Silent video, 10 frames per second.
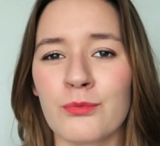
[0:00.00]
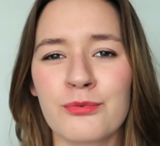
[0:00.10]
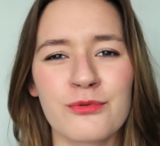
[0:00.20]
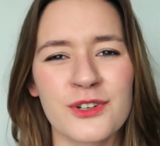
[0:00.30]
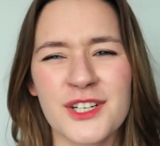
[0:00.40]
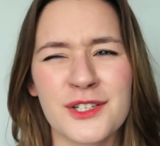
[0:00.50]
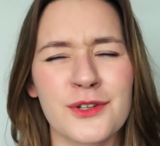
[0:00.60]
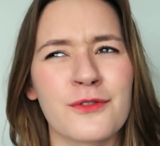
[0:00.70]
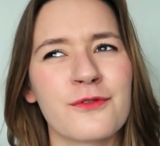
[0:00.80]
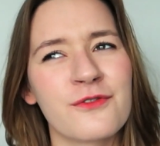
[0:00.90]
or
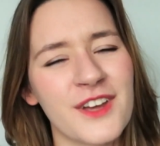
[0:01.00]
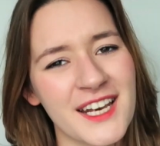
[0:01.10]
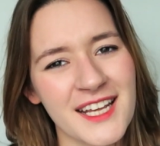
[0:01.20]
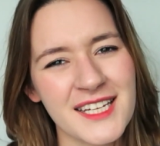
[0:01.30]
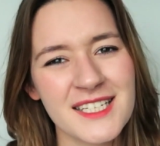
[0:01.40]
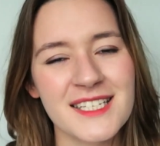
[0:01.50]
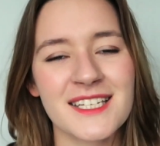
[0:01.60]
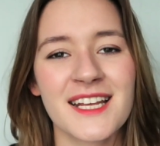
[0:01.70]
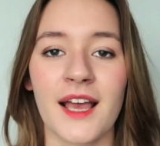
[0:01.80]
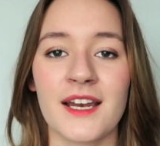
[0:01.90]
projects you've
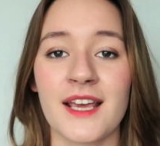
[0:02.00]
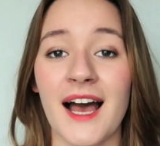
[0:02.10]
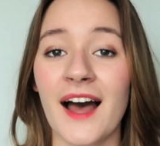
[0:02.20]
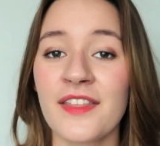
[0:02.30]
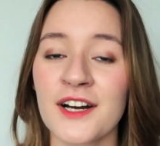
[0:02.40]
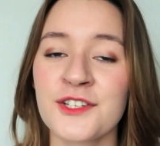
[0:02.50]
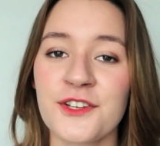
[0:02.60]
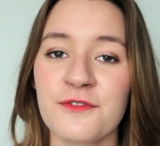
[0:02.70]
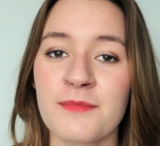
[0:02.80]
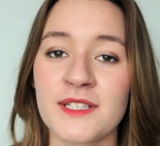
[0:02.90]
finished, any other
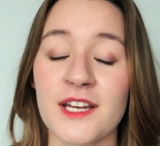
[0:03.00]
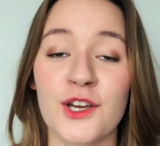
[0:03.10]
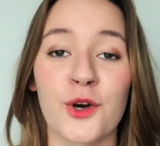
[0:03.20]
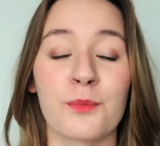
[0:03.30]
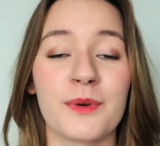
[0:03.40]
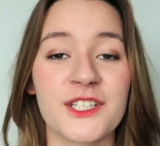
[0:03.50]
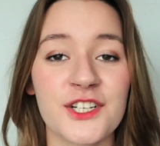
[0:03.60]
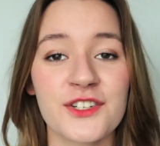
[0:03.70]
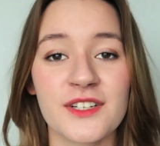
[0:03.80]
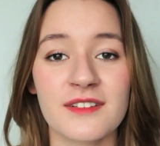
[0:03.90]
achievements, any
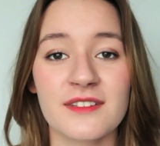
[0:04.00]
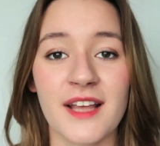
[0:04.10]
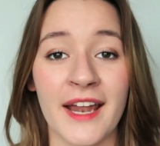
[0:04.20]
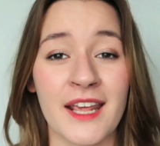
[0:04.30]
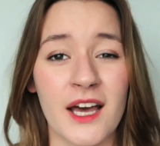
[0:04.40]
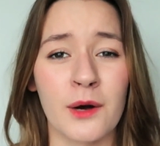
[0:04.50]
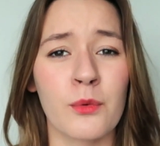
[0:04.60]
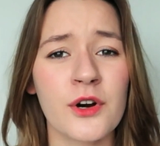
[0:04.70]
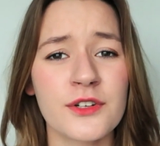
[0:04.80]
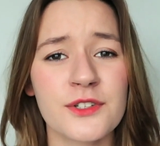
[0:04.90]
competitions, any
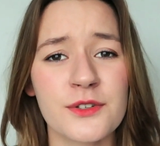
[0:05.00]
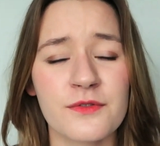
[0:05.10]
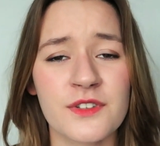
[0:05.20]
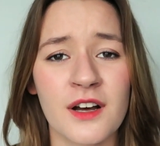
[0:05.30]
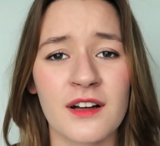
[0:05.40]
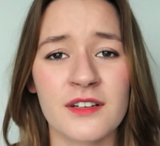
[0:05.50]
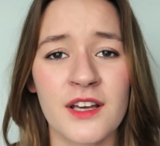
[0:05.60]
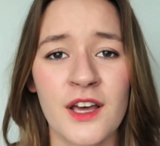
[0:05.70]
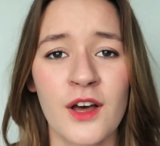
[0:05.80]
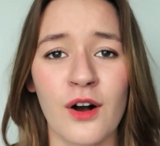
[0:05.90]
awards you've
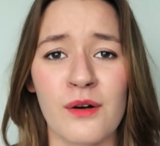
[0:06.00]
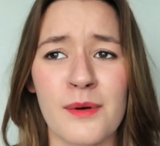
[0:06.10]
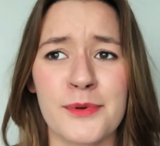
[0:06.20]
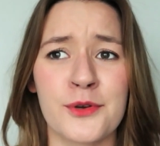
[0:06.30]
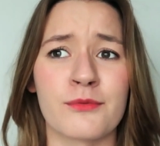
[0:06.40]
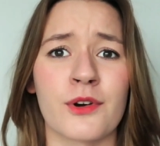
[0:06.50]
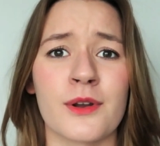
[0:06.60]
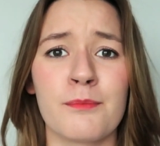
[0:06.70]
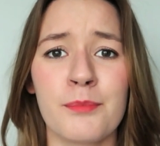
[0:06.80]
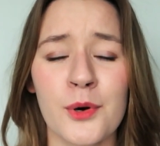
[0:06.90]
done, or maybe you wrote
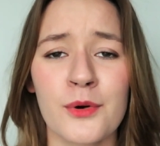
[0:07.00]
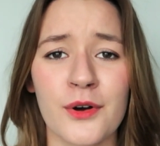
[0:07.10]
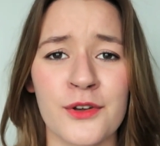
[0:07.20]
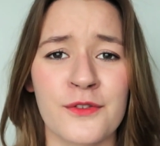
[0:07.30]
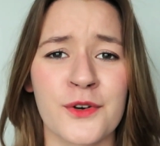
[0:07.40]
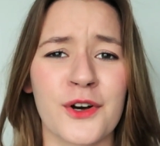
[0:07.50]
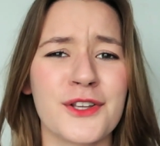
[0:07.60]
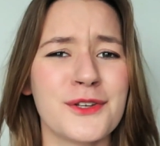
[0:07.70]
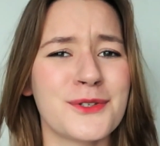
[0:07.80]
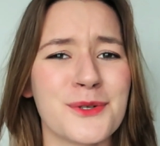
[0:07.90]
a book or you've got a
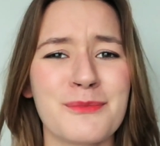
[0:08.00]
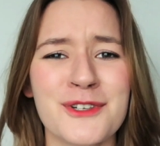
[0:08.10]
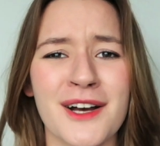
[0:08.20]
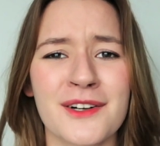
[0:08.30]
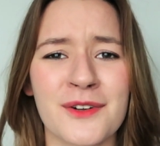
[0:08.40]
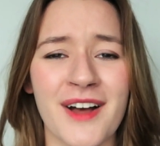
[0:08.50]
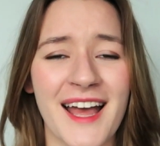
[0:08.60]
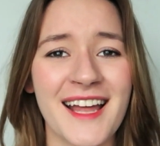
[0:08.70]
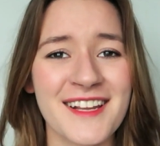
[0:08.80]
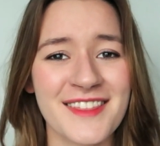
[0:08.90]
YouTube channel,
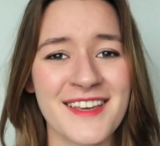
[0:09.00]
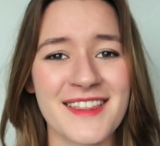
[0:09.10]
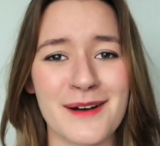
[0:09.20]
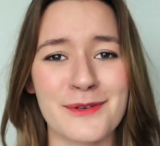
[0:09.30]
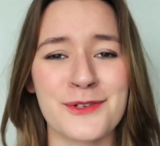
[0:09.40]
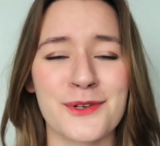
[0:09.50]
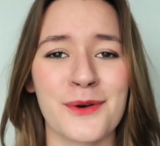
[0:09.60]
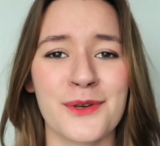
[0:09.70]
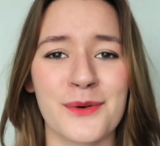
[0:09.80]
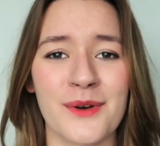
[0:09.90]
anything that will show
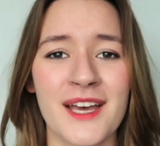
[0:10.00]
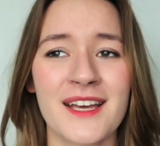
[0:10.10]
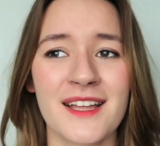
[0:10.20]
you